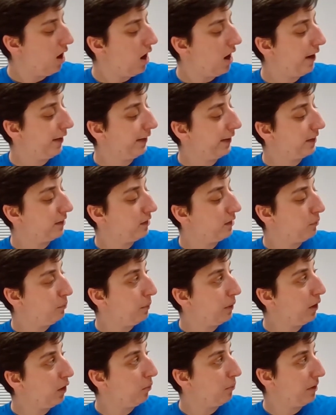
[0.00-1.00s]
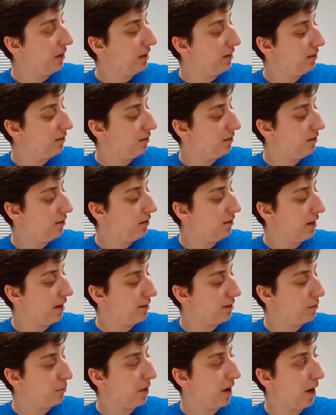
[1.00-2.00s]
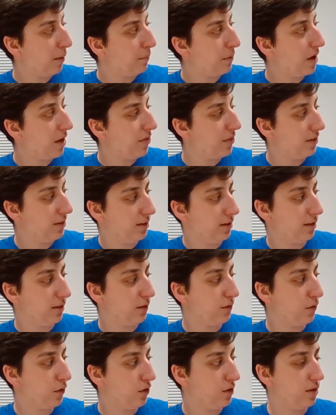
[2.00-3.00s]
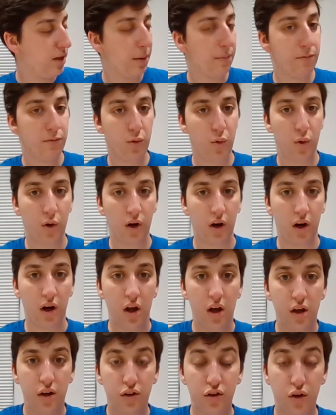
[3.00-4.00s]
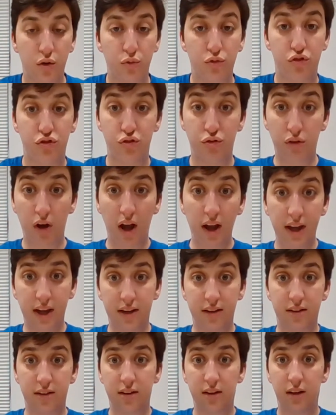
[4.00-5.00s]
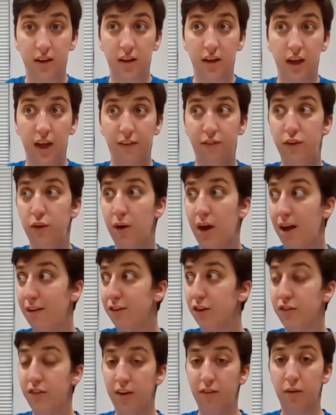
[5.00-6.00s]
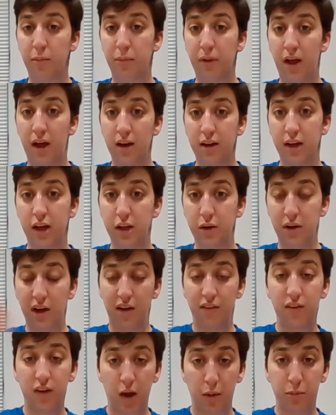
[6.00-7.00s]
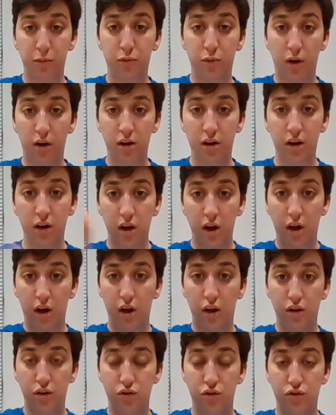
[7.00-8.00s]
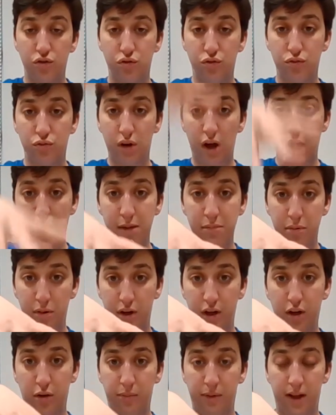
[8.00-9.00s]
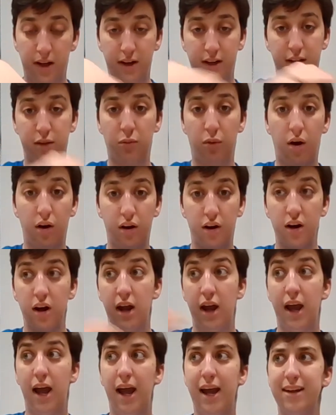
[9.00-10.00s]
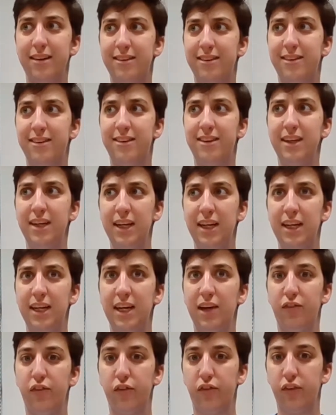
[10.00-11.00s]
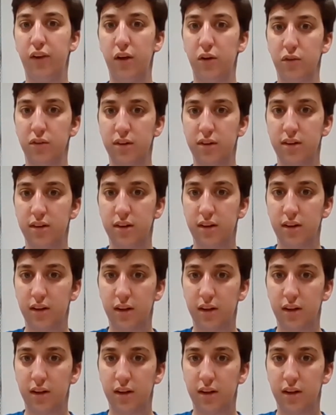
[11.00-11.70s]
I experiment to test my hypothesis for step 4. So try it. If you have your favorite block and you have a cup of water, try putting your block in the water and see if it floats.